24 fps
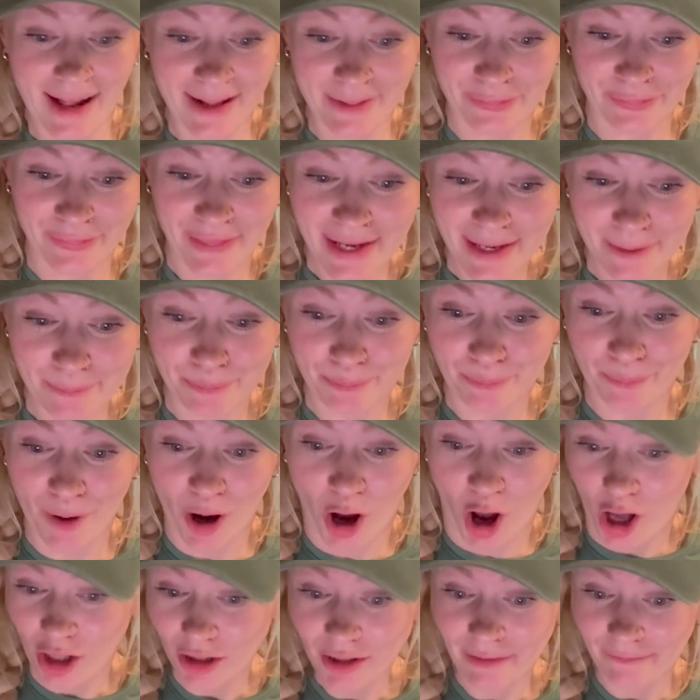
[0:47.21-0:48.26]
think
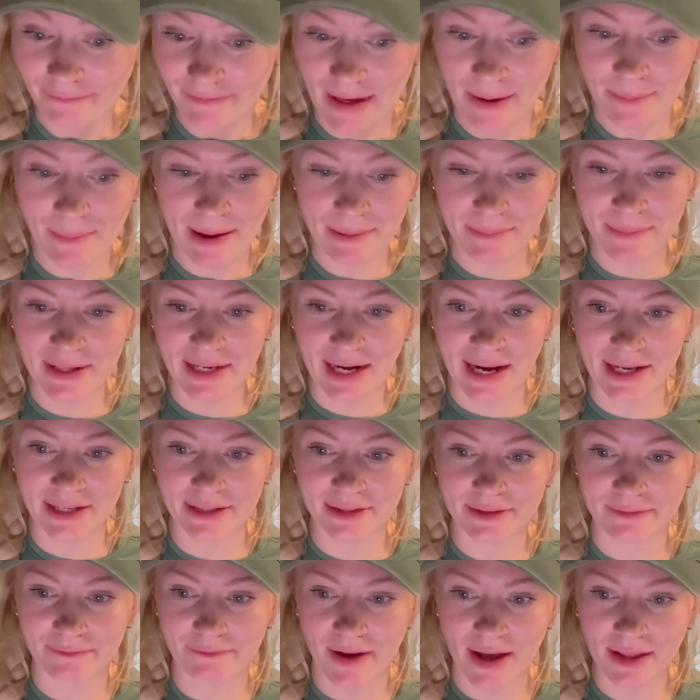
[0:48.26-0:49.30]
all of them. I mean, I
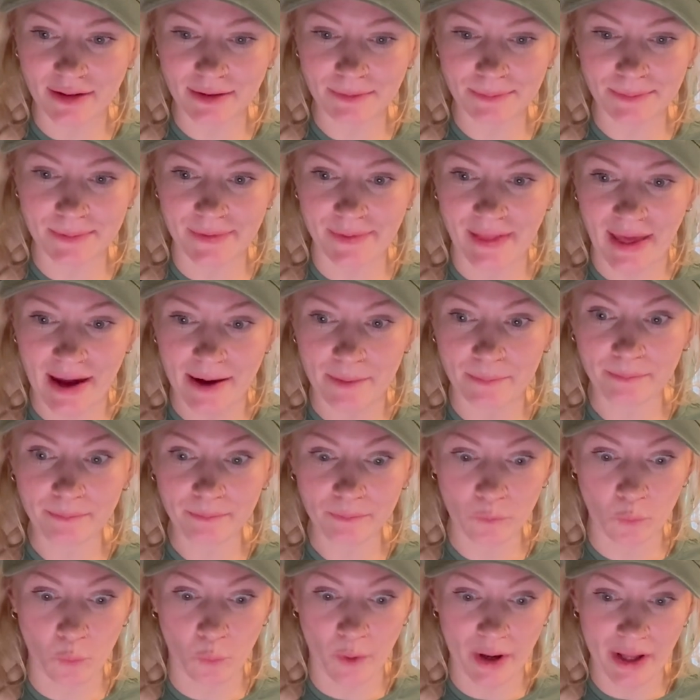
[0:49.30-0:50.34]
developed them
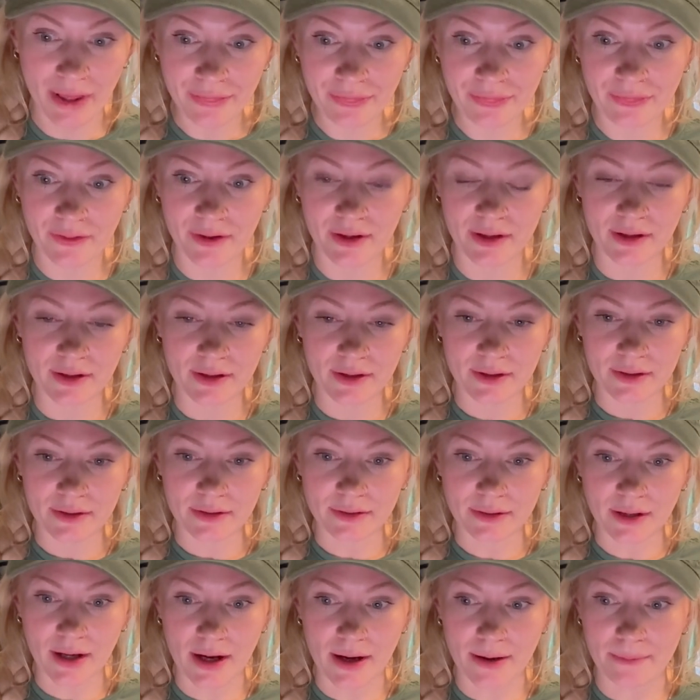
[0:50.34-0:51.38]
with
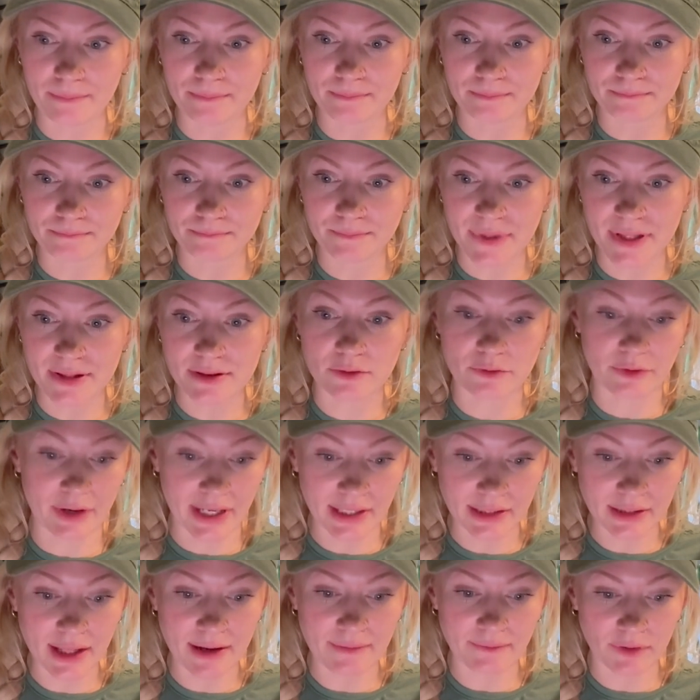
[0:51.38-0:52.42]
this
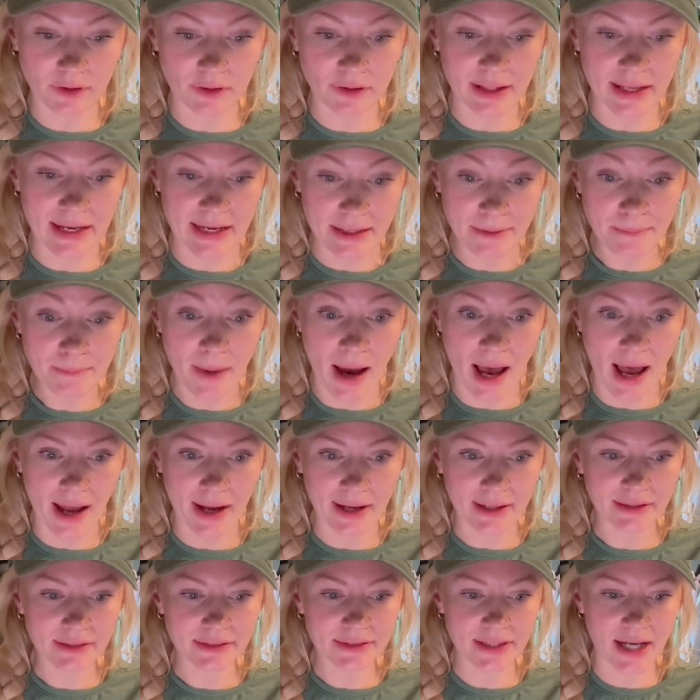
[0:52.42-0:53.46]
grade level in
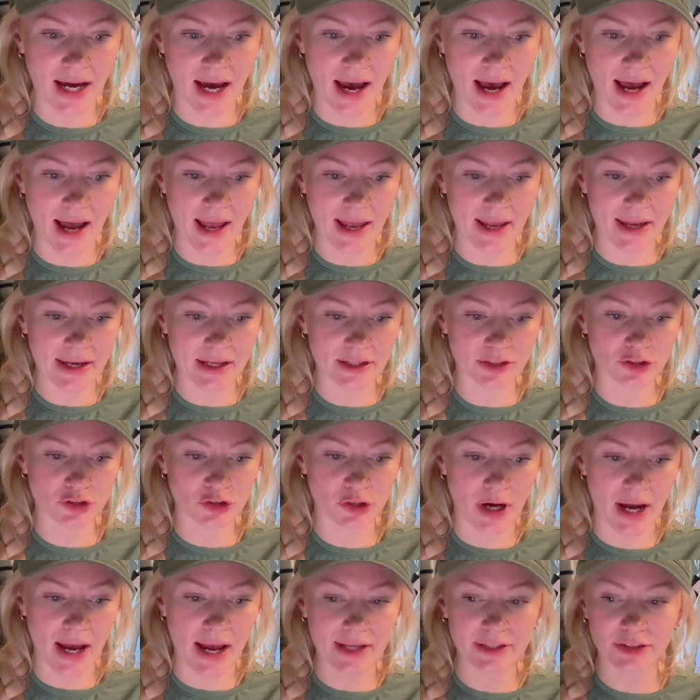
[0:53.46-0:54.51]
mind. I
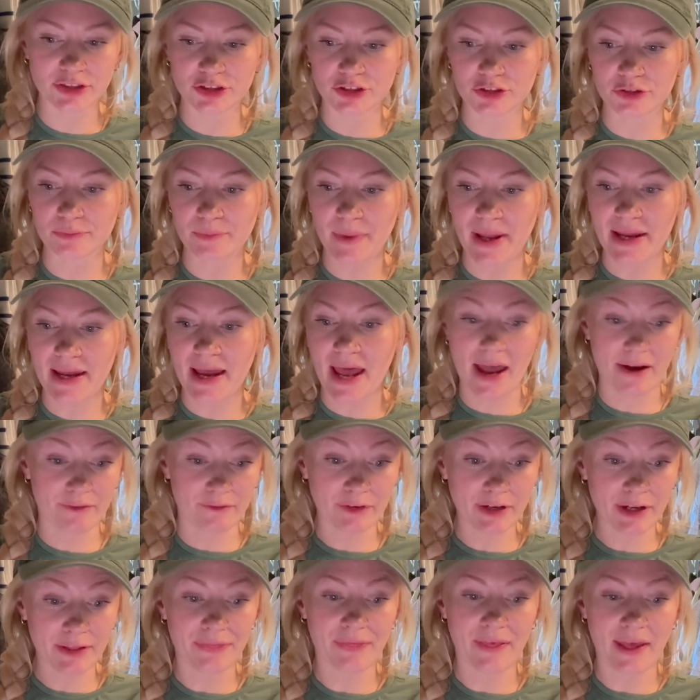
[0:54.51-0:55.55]
tried to make
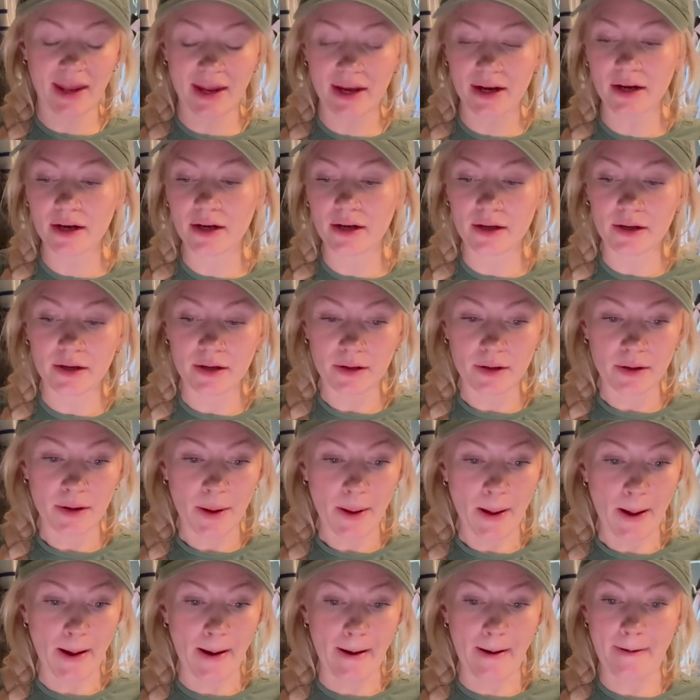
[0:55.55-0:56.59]
everything
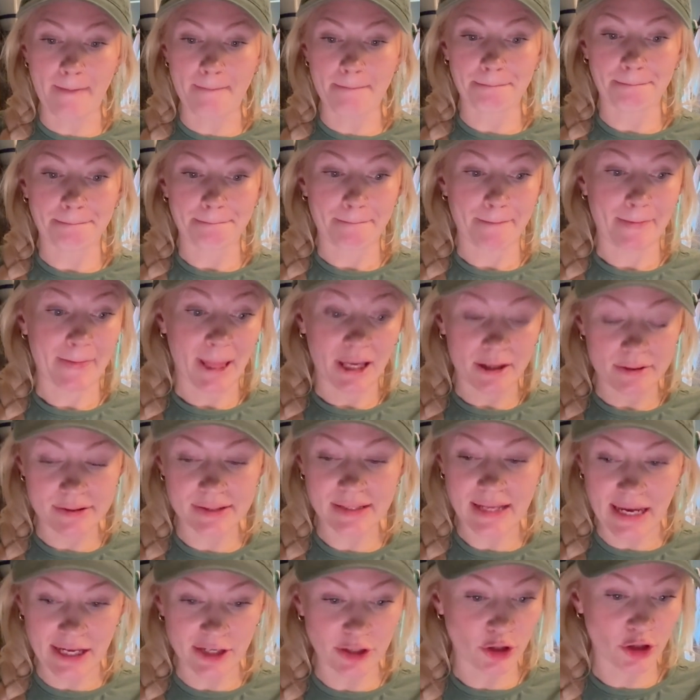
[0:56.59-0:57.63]

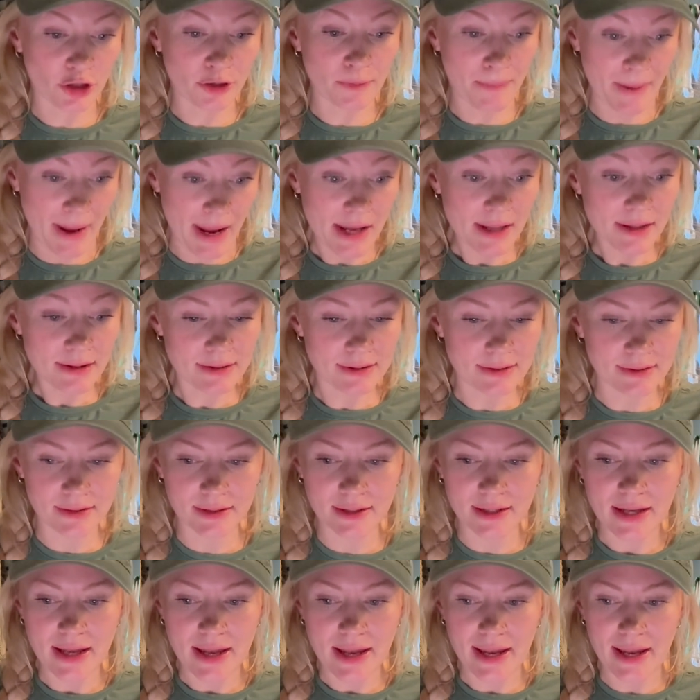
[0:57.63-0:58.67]
standard-based
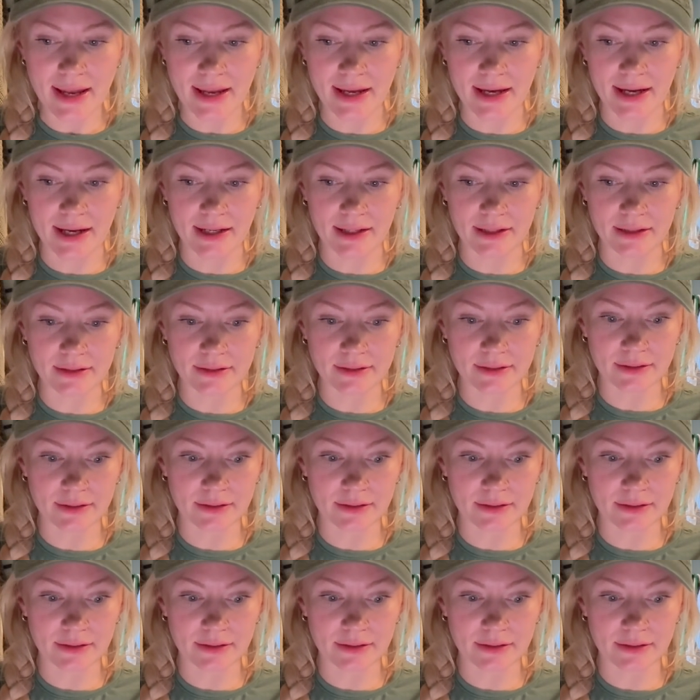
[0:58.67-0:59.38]
and